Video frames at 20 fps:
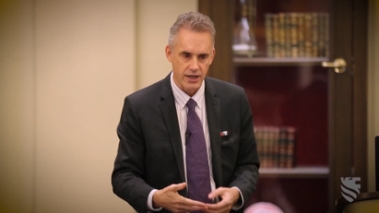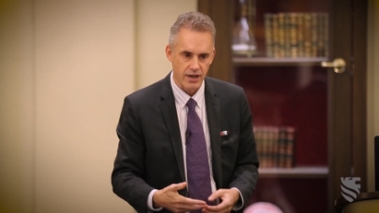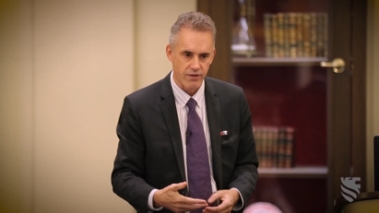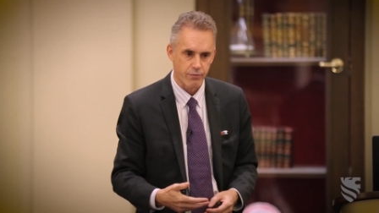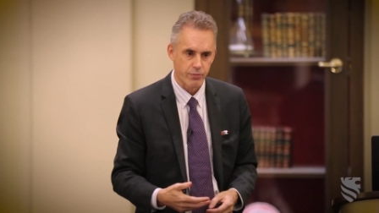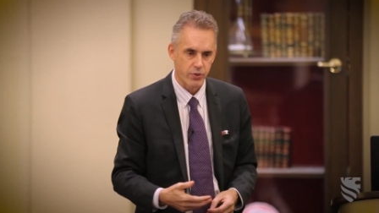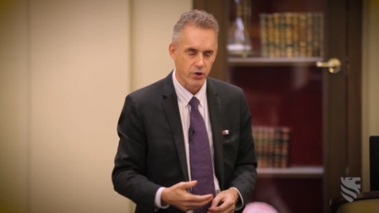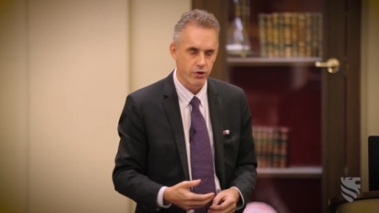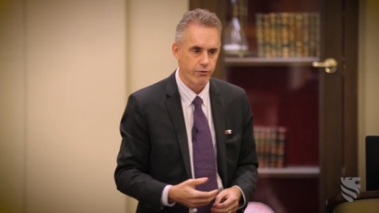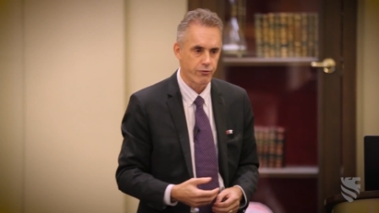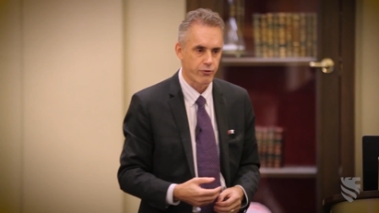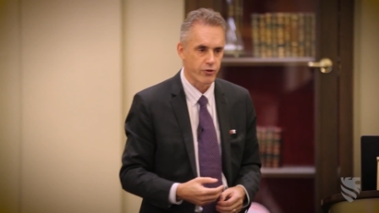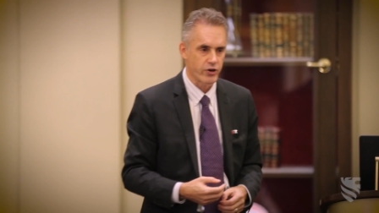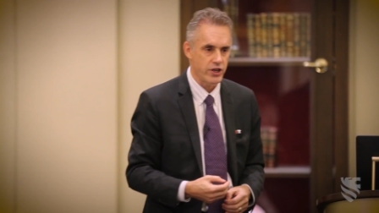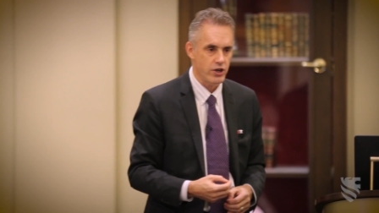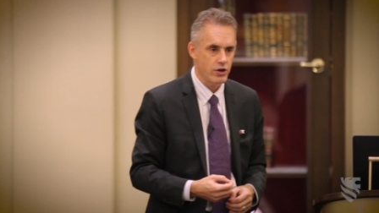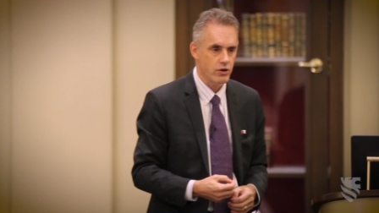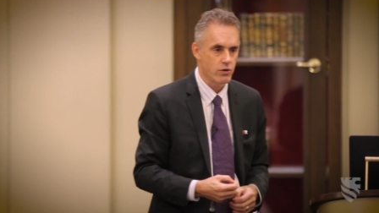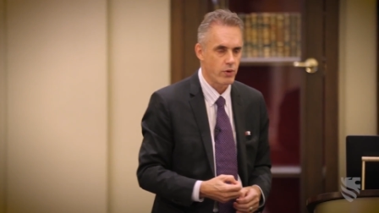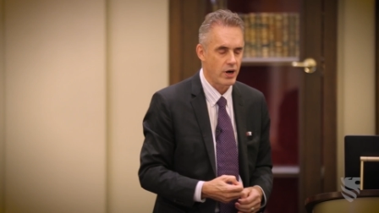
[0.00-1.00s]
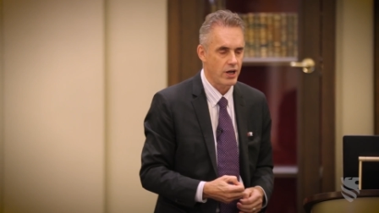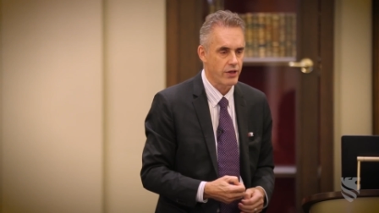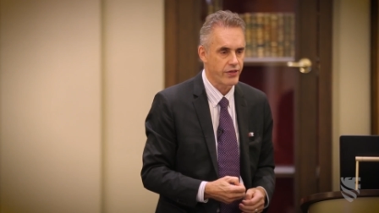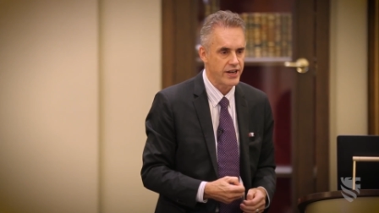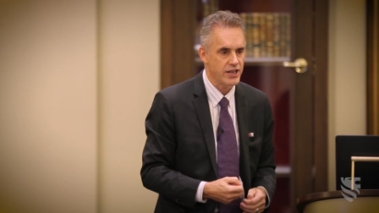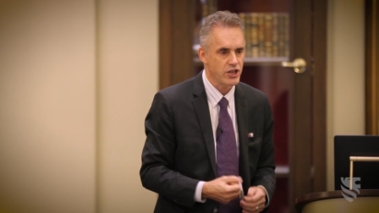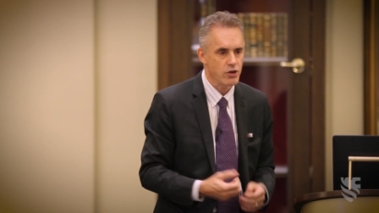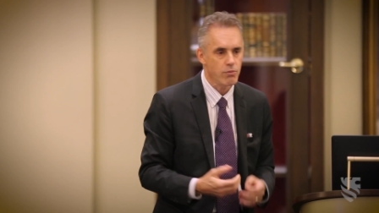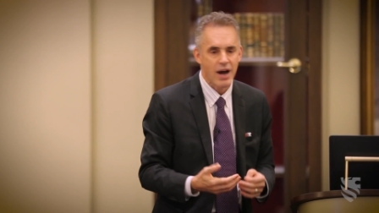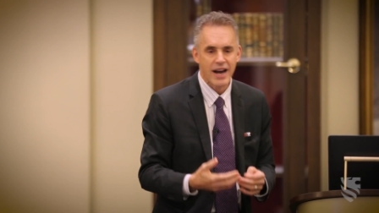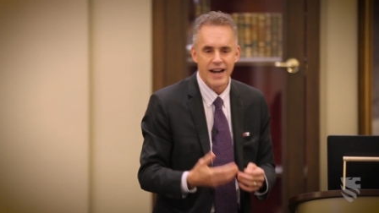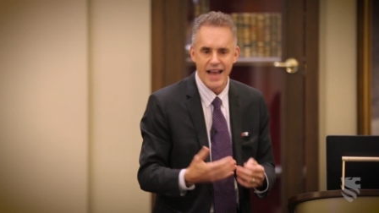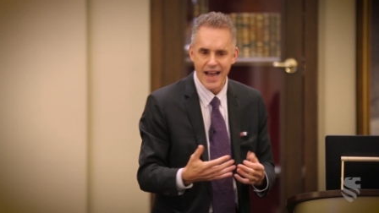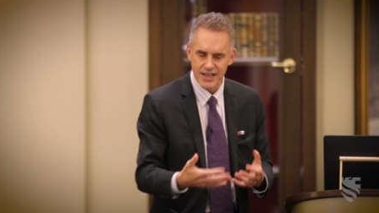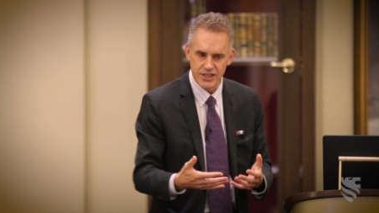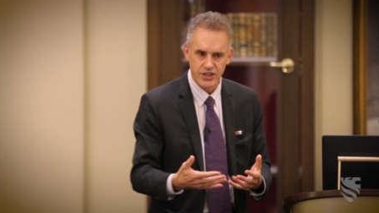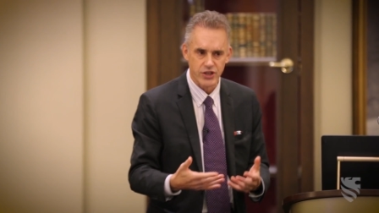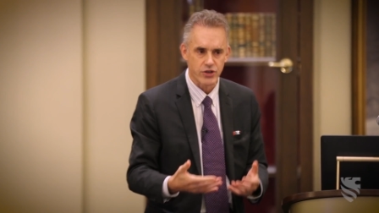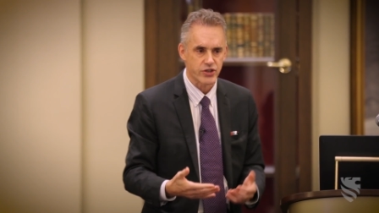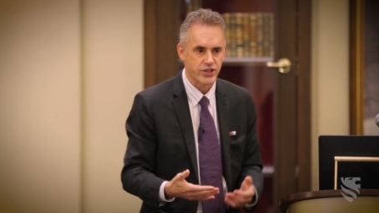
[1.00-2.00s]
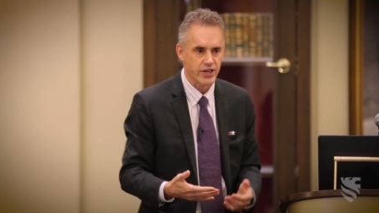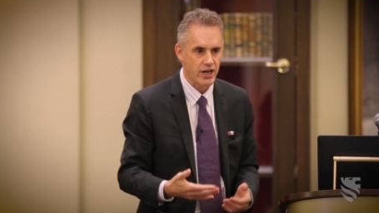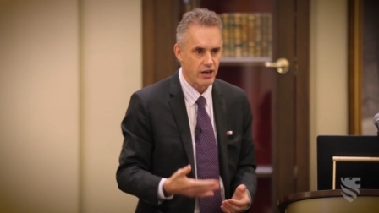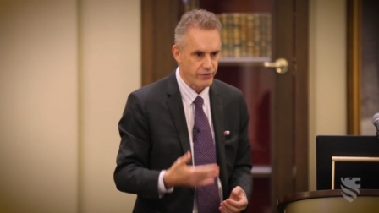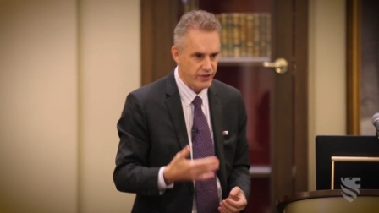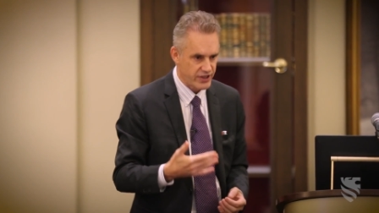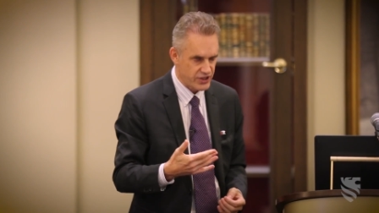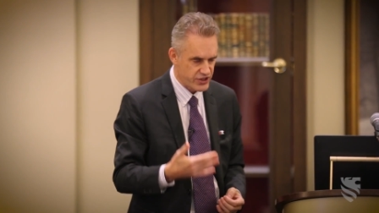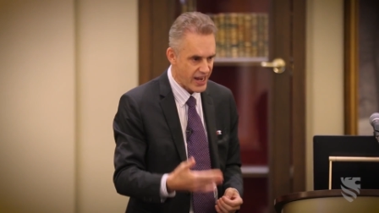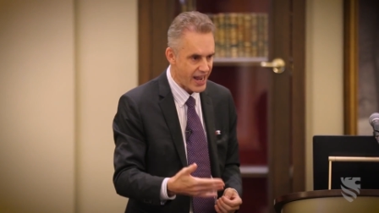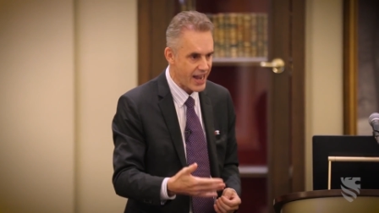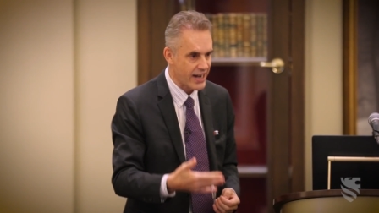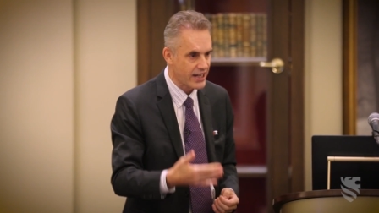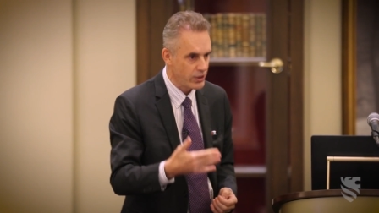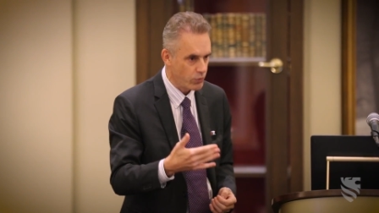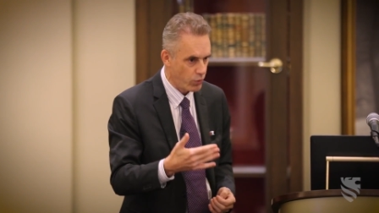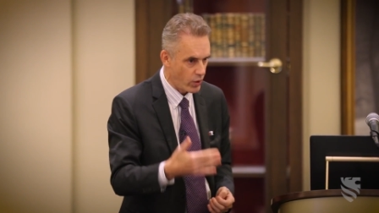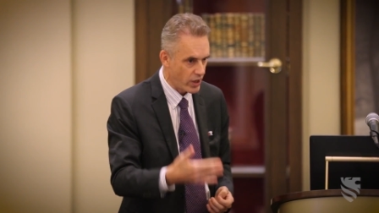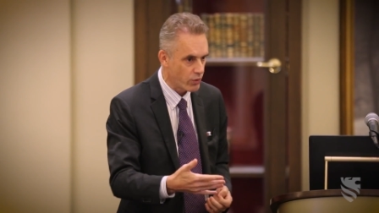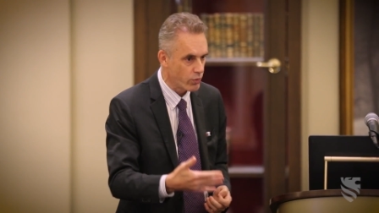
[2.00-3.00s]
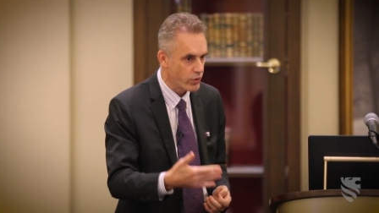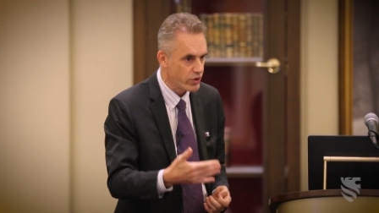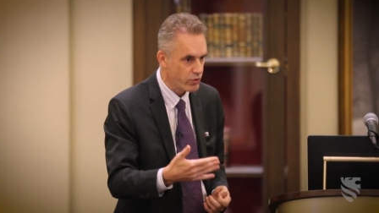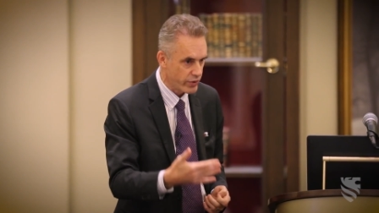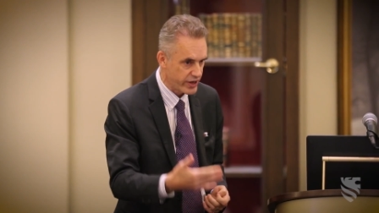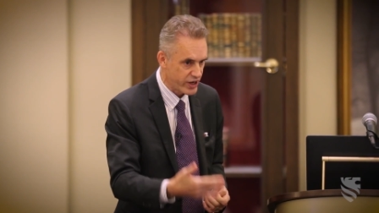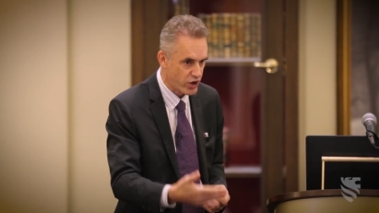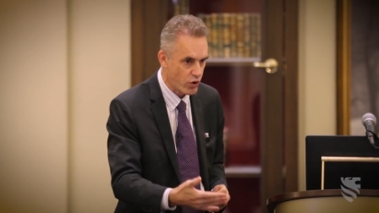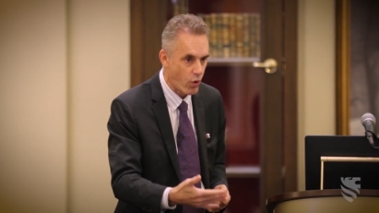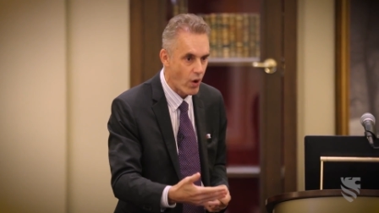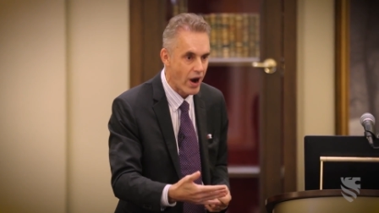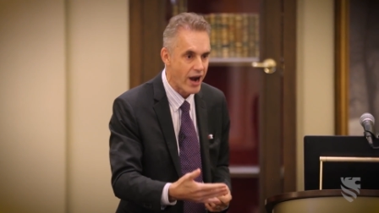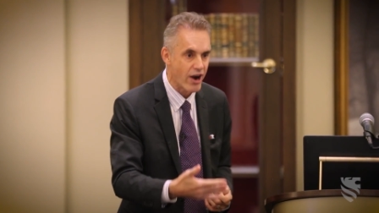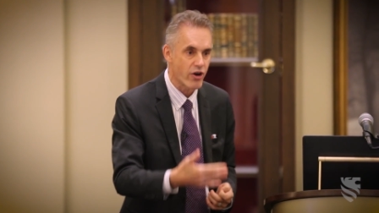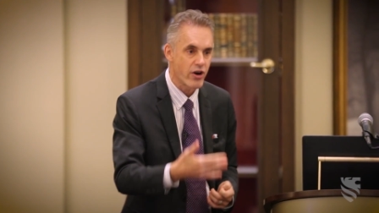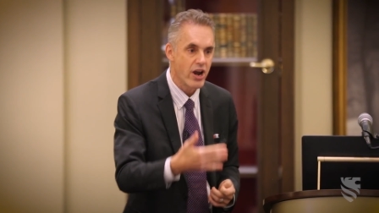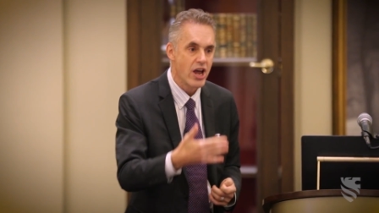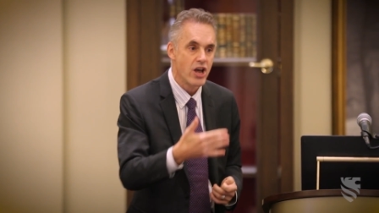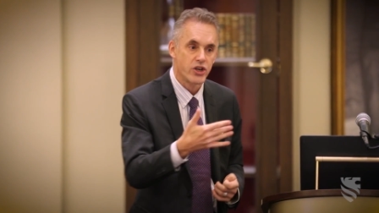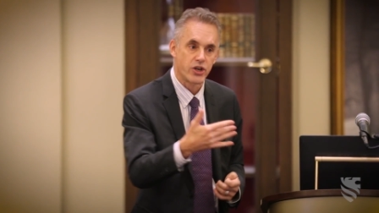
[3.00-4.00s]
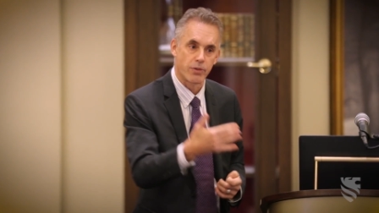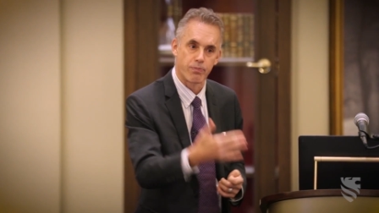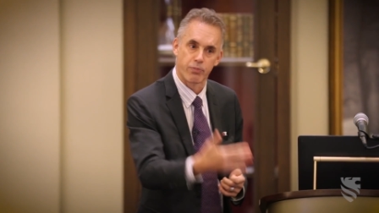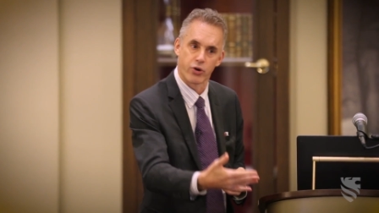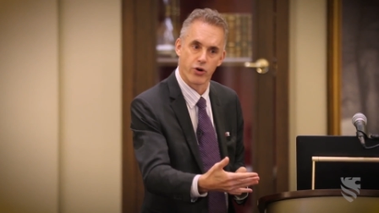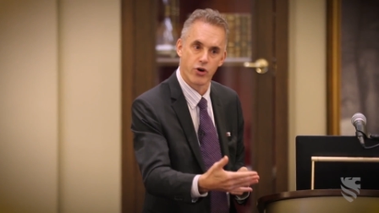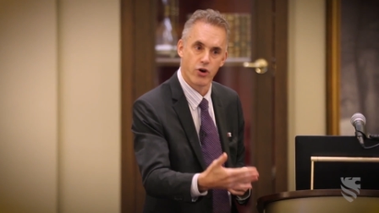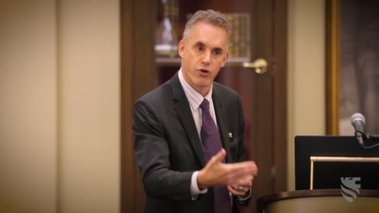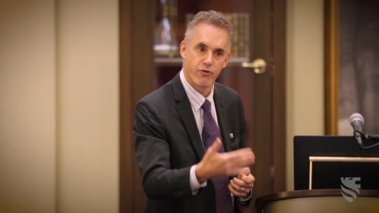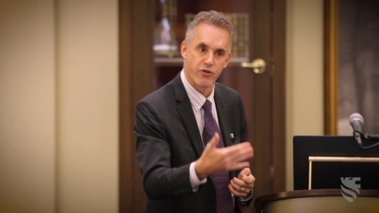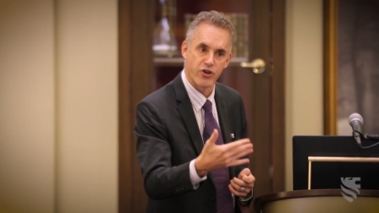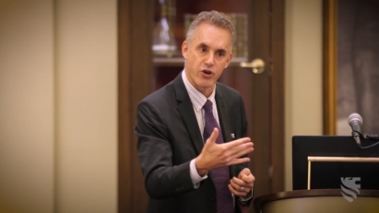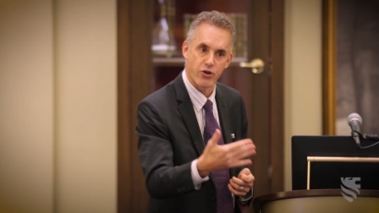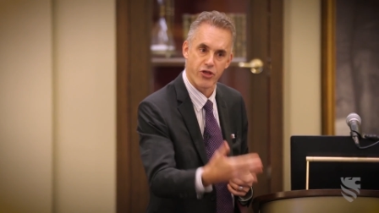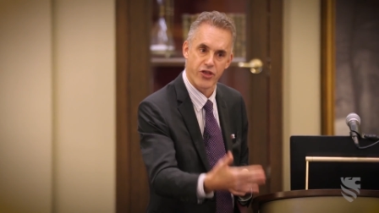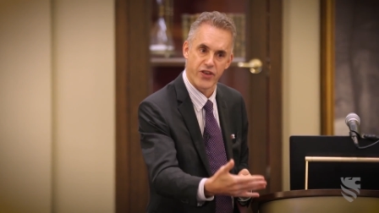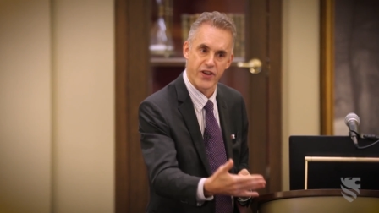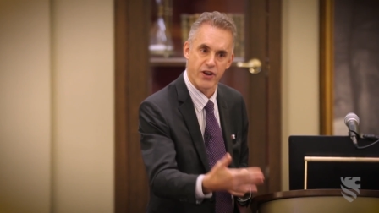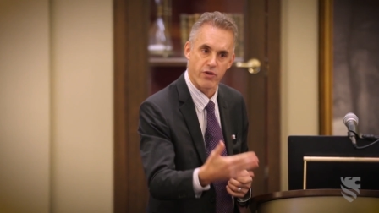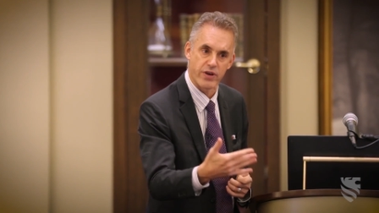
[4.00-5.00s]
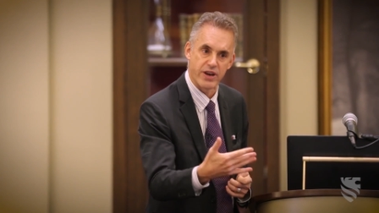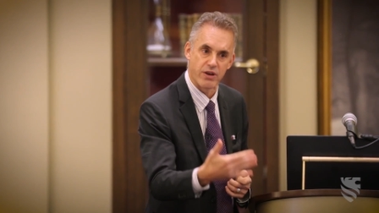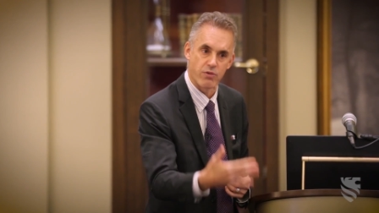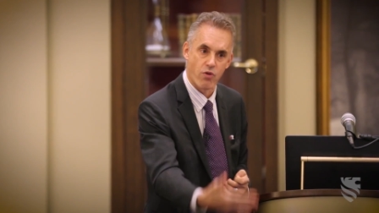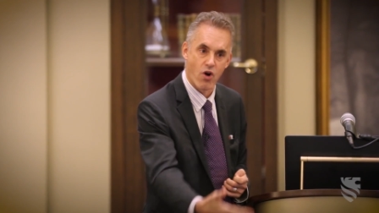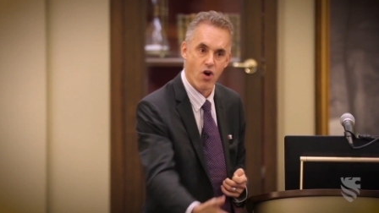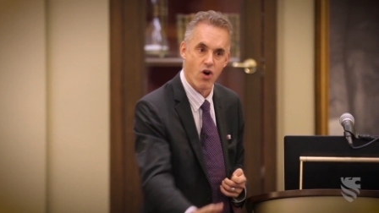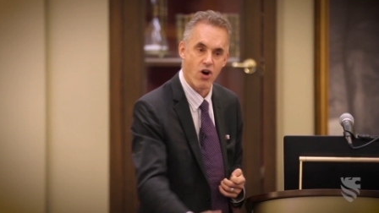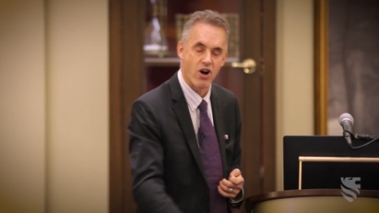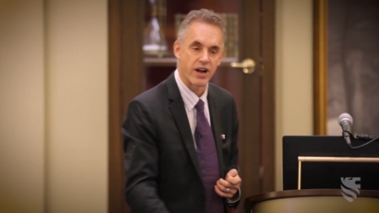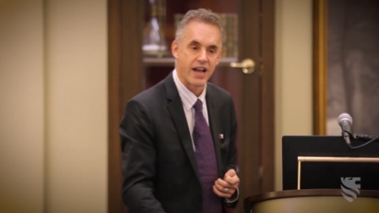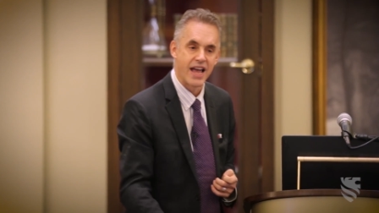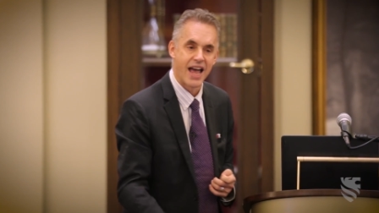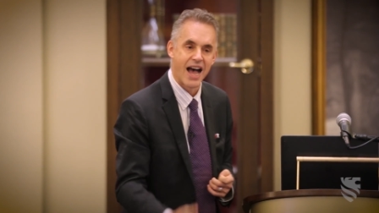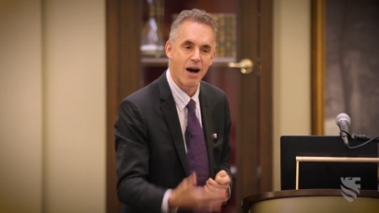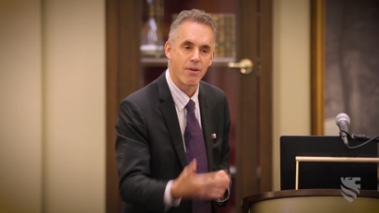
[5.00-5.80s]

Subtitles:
enough proof for you, well, then you might ask yourself exactly what it would require to prove your theory wrong.